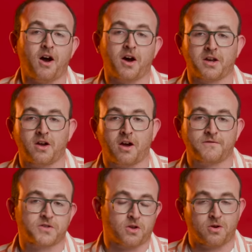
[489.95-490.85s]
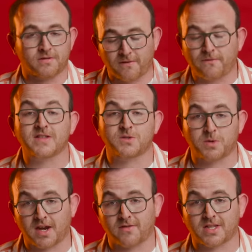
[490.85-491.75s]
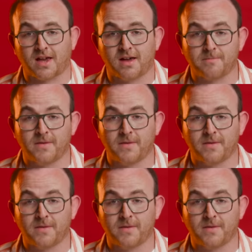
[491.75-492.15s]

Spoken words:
on and off so you don't have to futz with it every time.